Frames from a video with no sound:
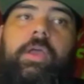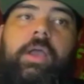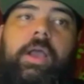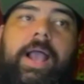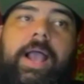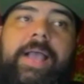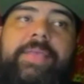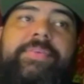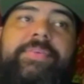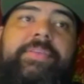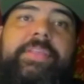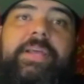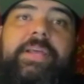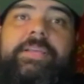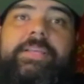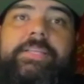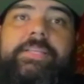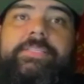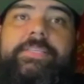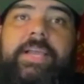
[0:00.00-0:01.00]
I think that
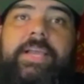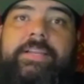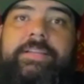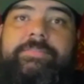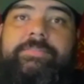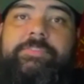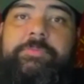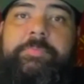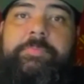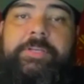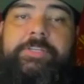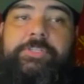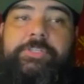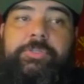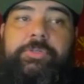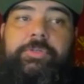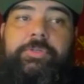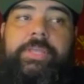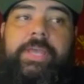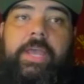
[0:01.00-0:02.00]
it's kind of
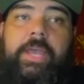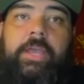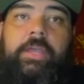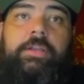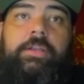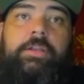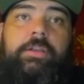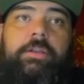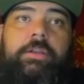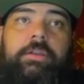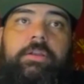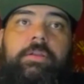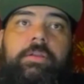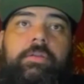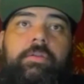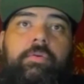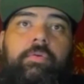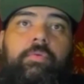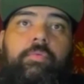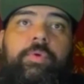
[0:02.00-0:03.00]
special that
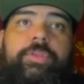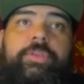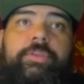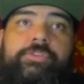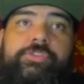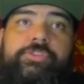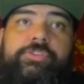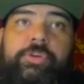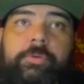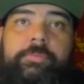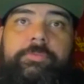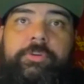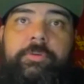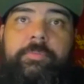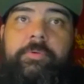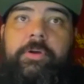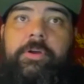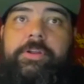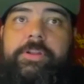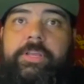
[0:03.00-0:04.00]
when you show up to a
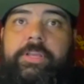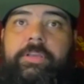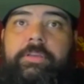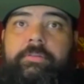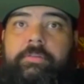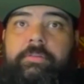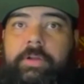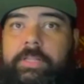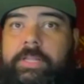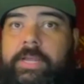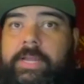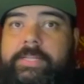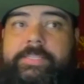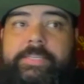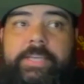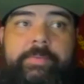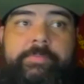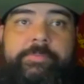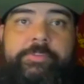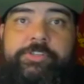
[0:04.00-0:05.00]
party, a lot of
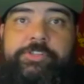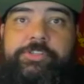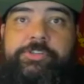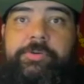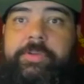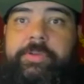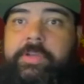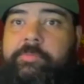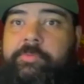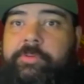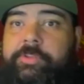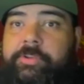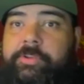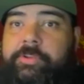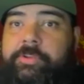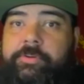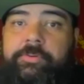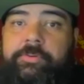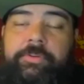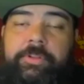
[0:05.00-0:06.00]
times you're showing up with your
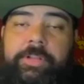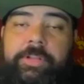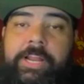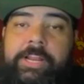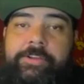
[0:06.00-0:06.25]
ukulele or